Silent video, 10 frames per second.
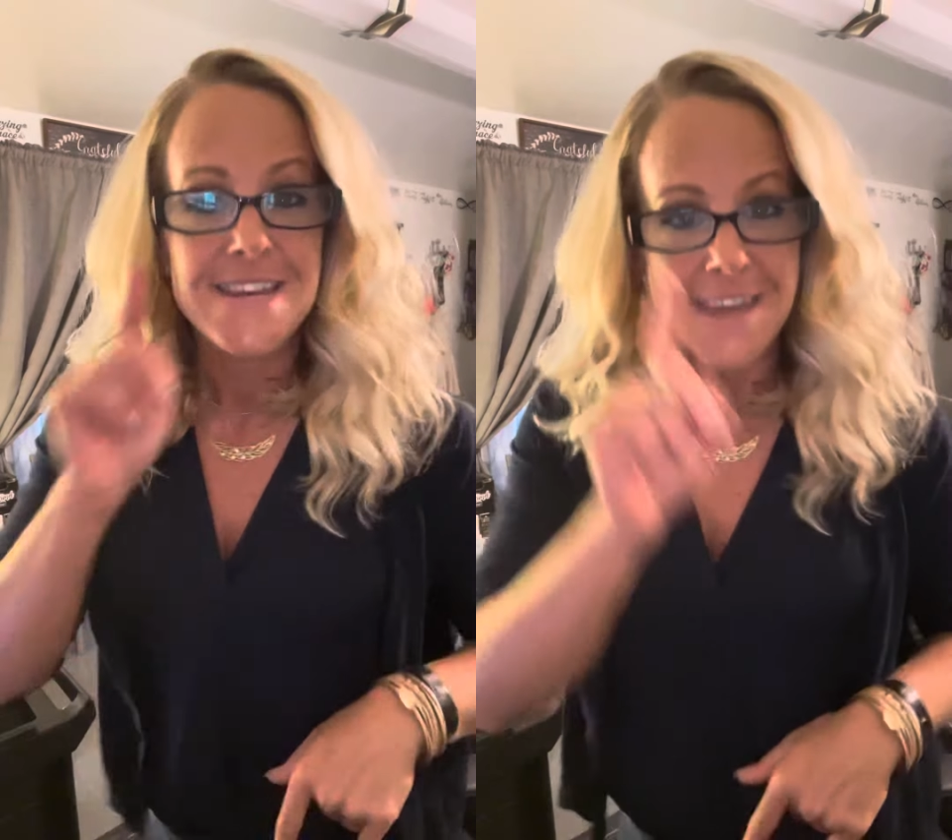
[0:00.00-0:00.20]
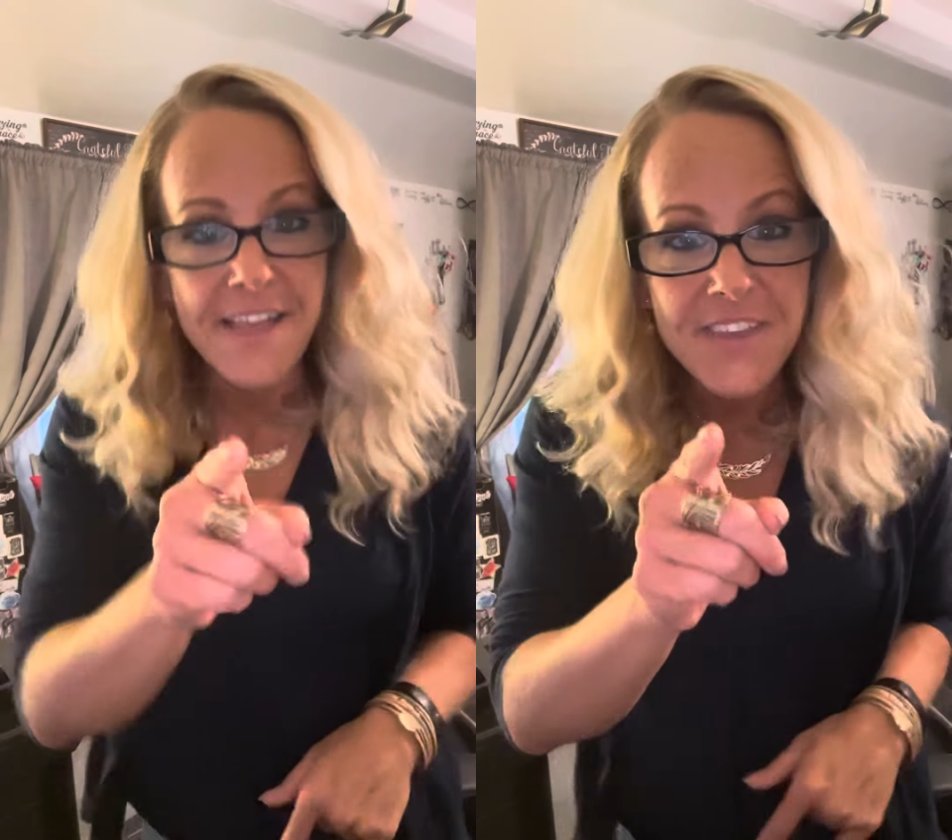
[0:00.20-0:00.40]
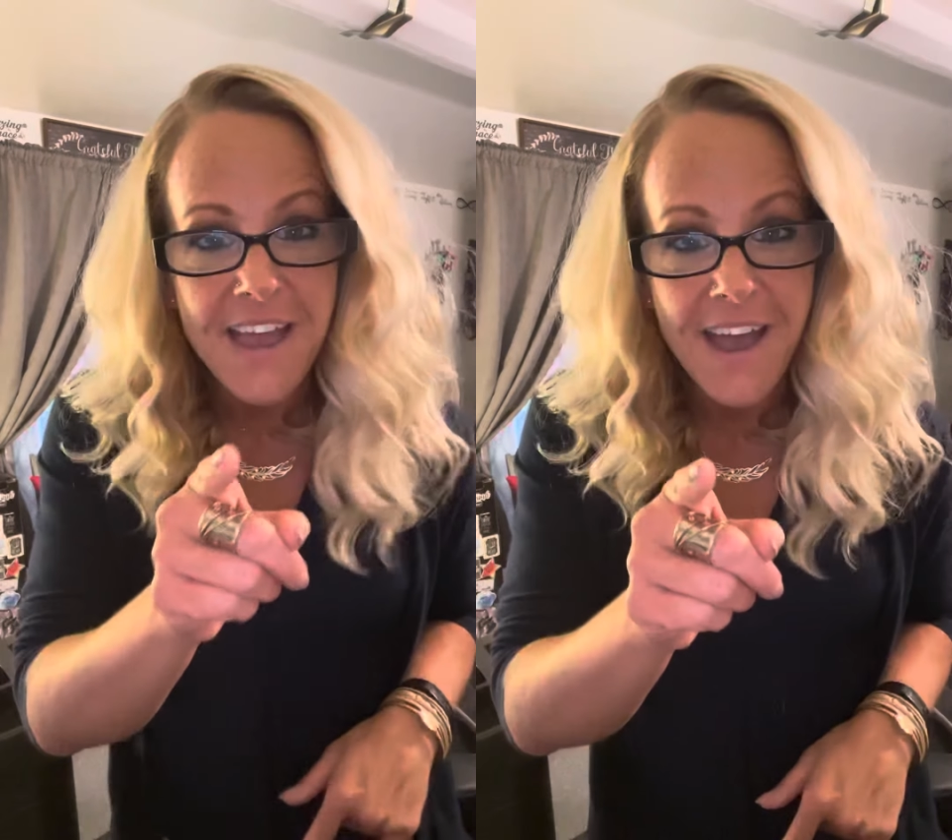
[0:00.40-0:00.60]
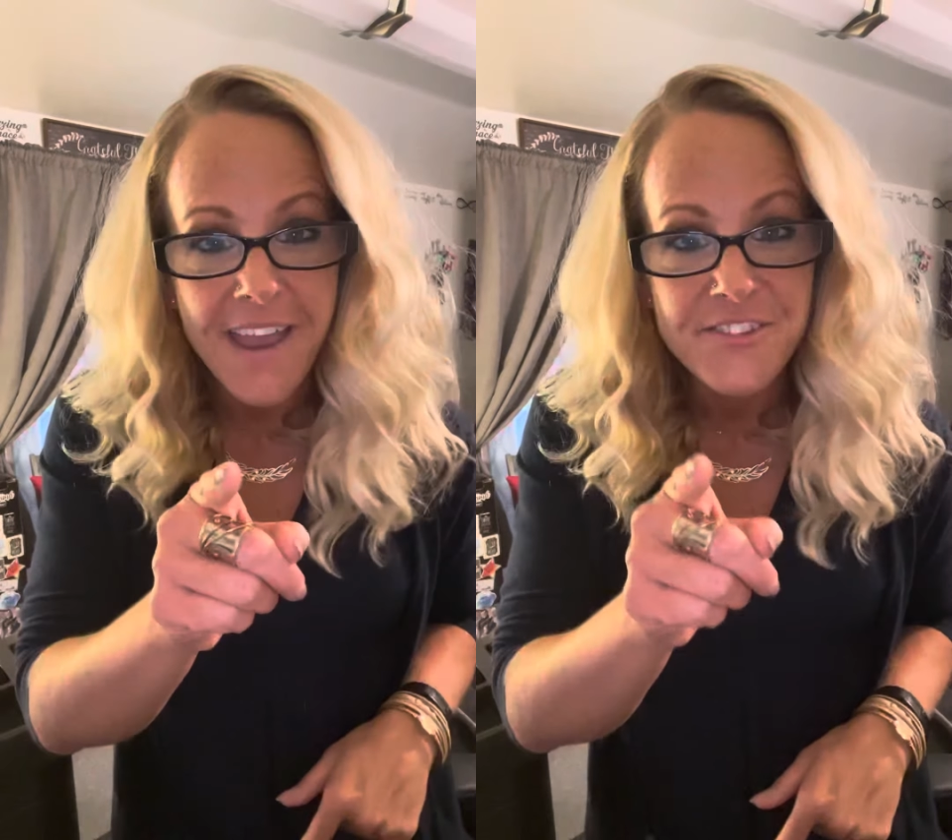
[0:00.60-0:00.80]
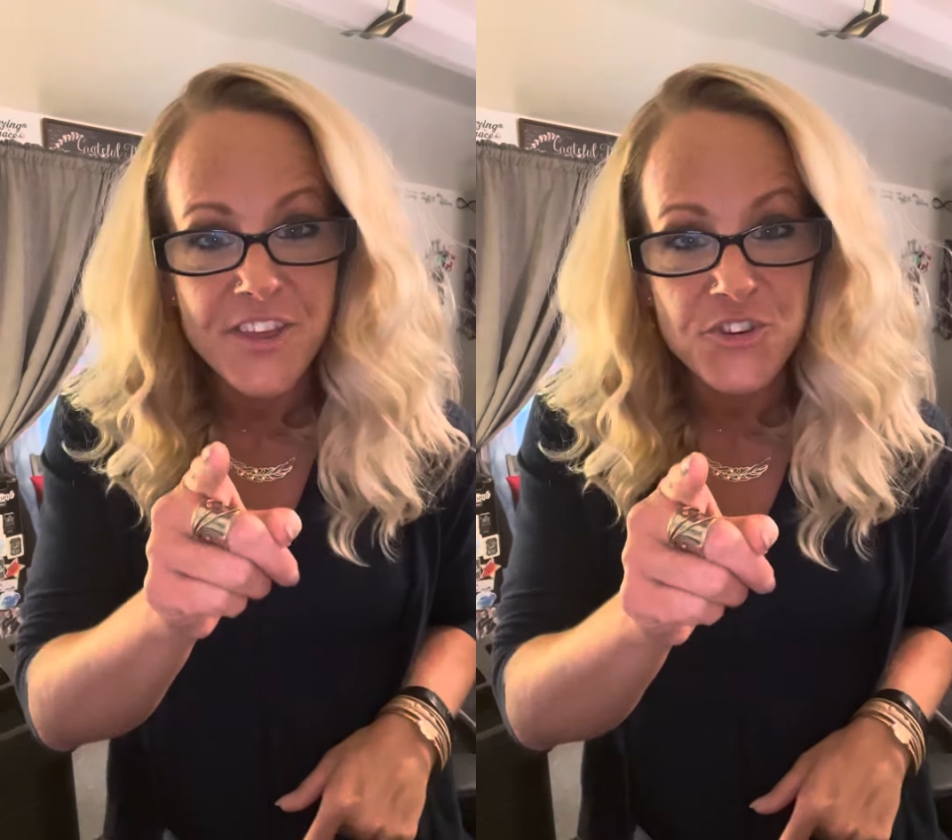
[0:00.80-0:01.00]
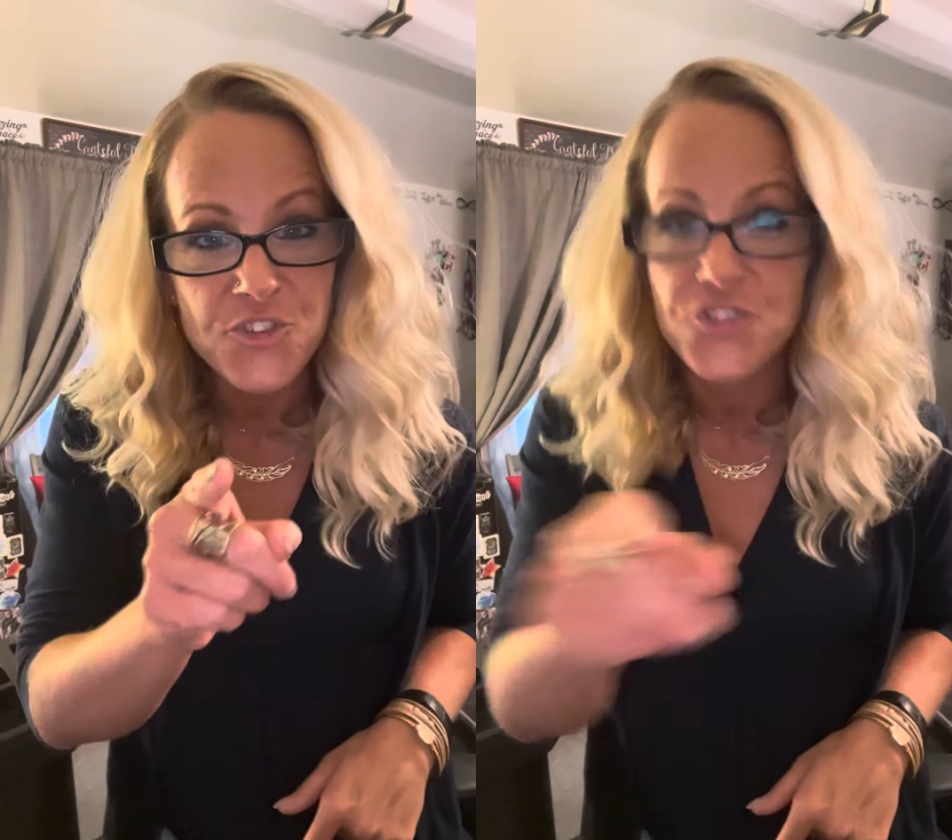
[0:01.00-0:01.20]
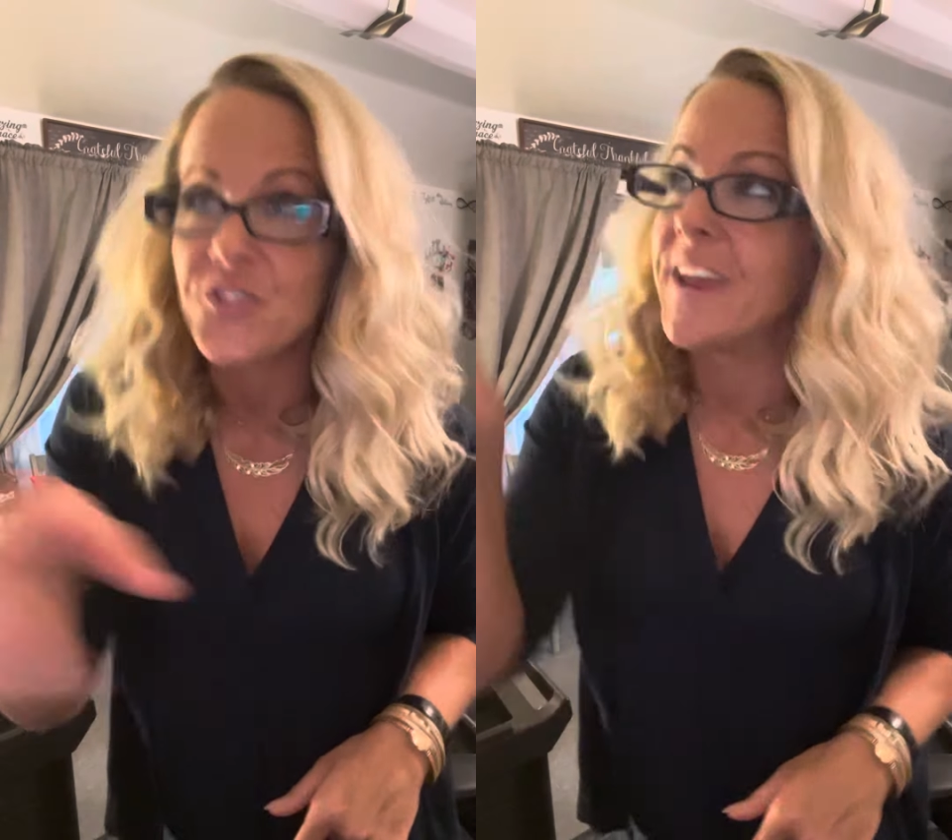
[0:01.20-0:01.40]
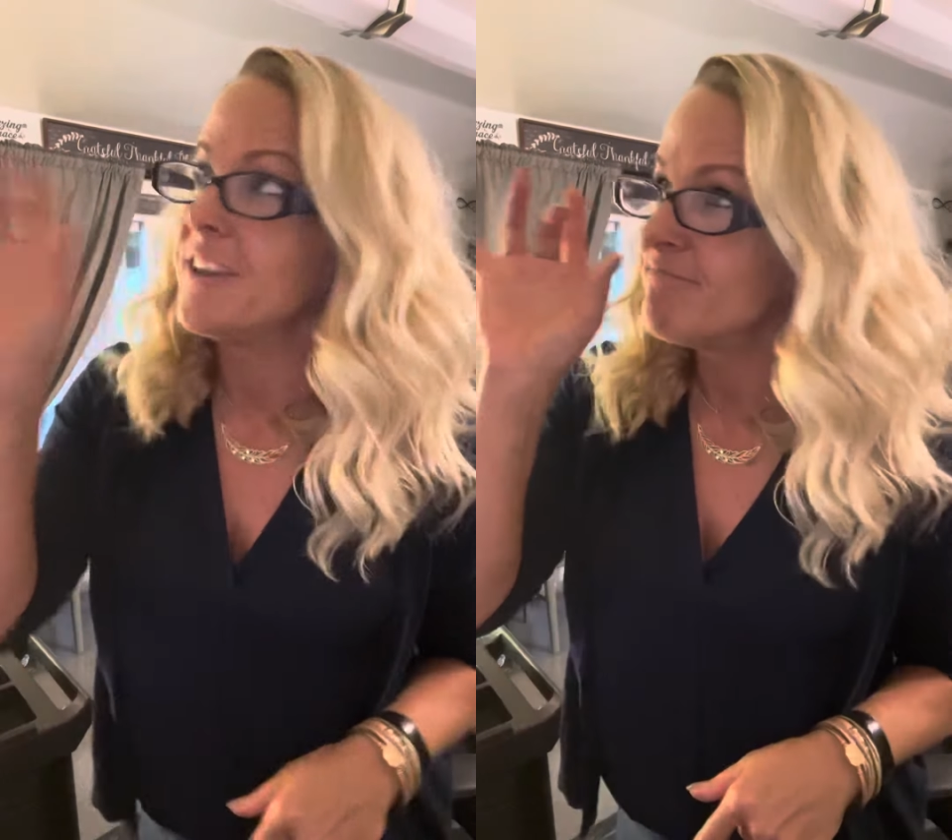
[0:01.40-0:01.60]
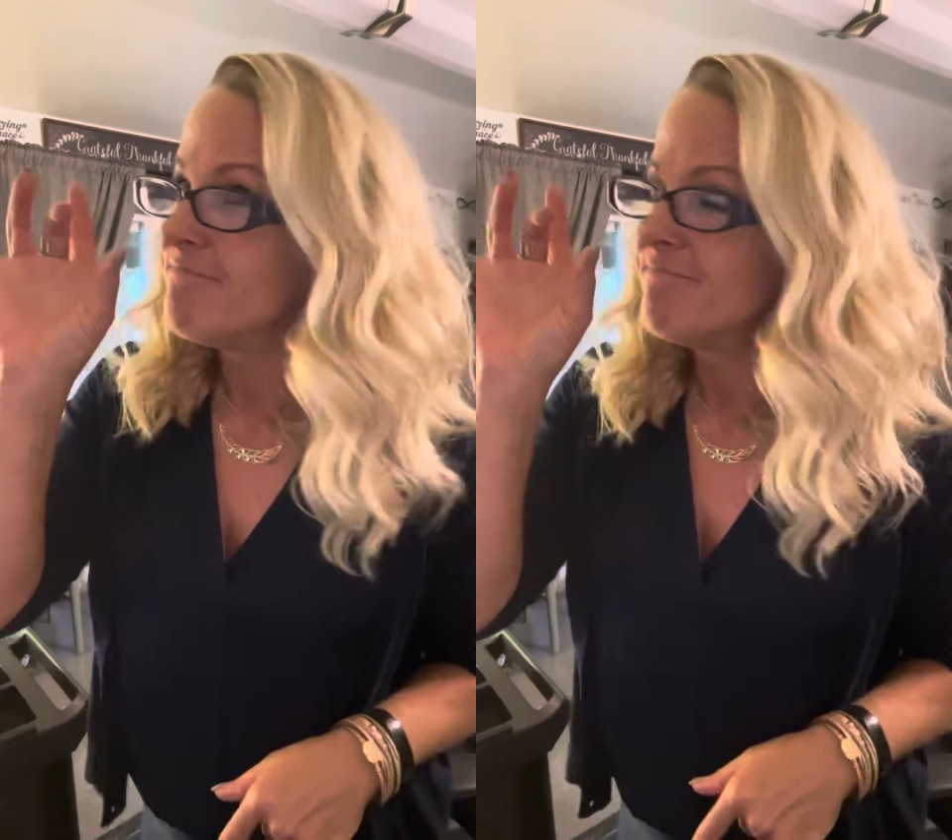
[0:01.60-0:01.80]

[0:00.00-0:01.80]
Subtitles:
Not the kind that you drink,